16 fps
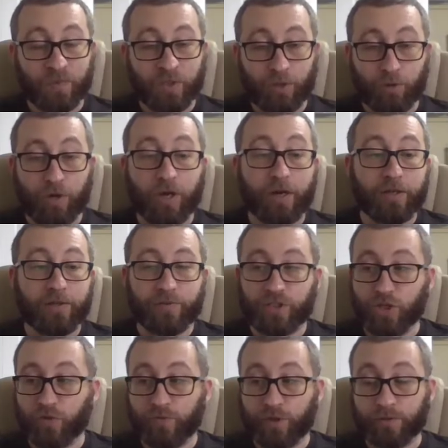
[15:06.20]
or on a
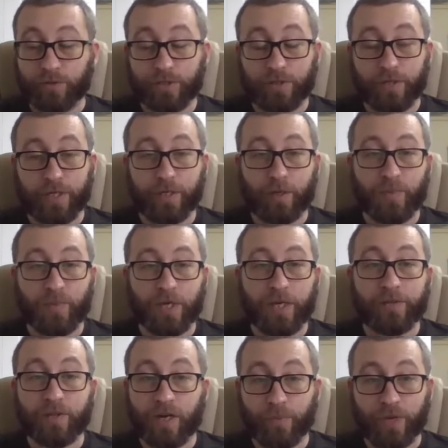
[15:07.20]
cell phone screen on
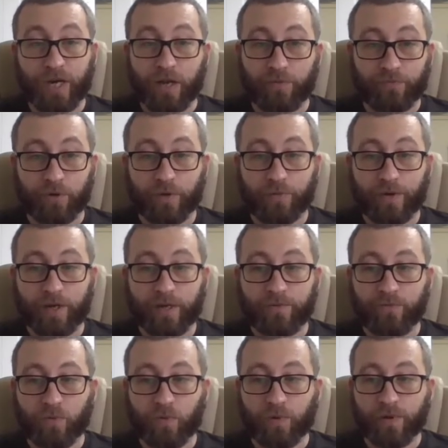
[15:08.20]
mine that I went out for a
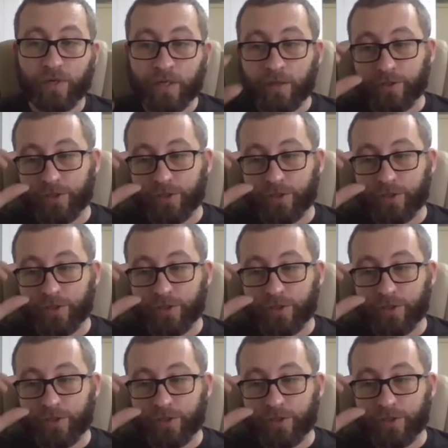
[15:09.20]
ride for,